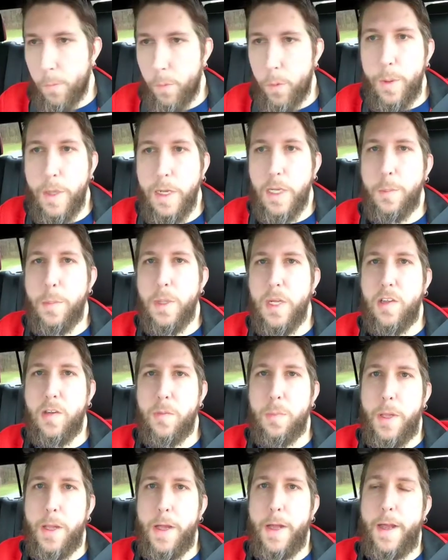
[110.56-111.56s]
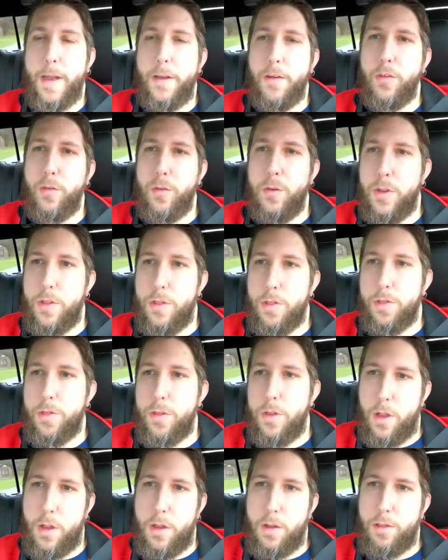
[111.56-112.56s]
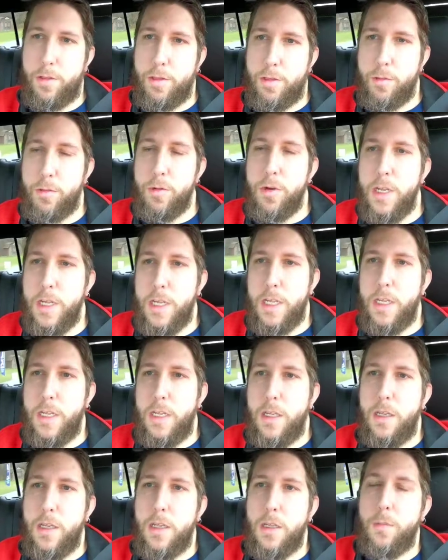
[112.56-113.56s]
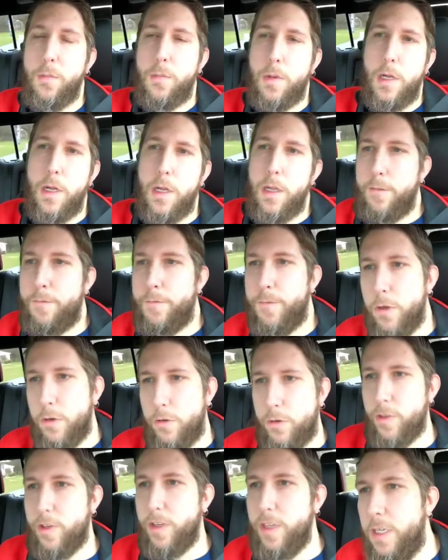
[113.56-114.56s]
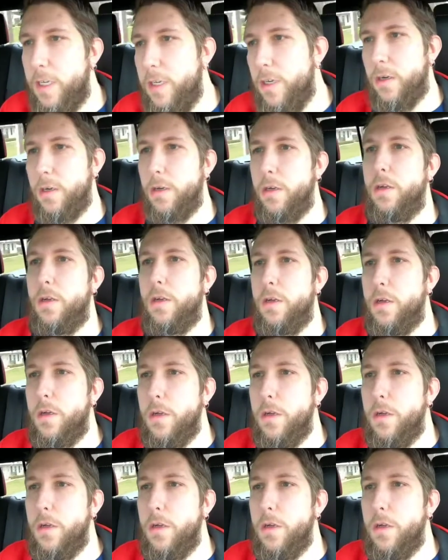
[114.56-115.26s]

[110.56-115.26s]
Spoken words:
we'll make a big splash with 3 in my first year